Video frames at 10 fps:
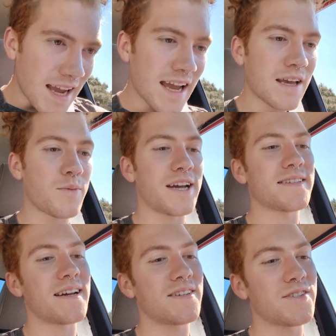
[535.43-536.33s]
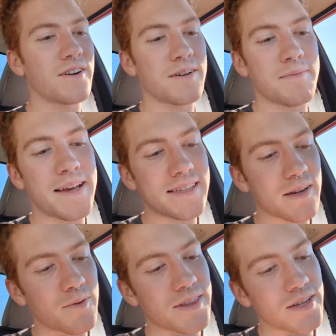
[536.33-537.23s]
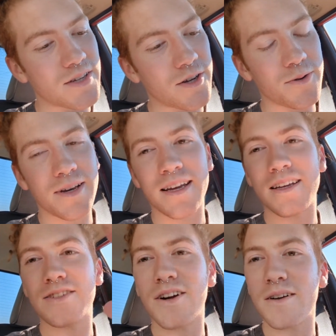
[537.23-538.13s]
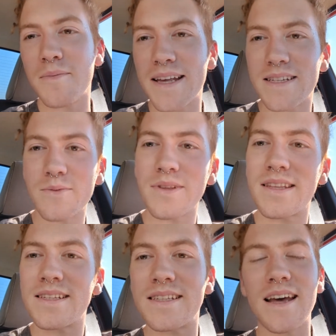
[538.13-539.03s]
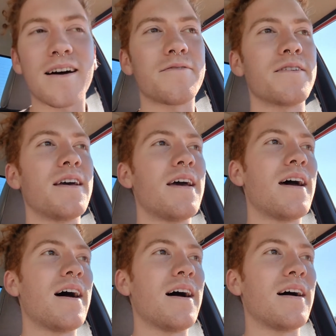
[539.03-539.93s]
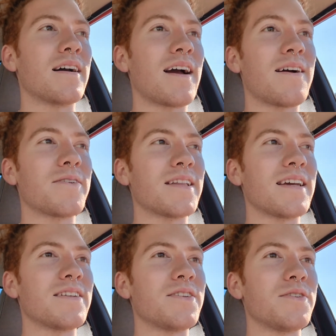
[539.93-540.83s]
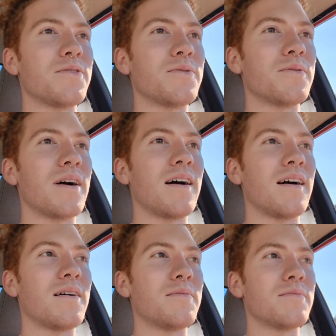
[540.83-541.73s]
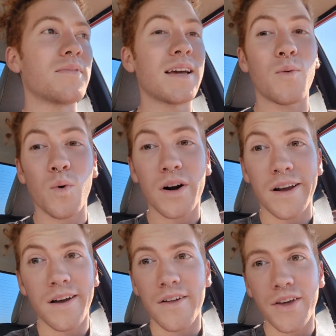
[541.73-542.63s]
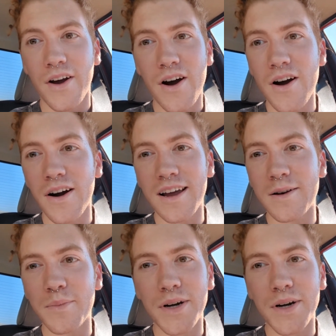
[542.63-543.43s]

anyways, I started messing with the tuning, started messing with the stuff, got really into like working on the car and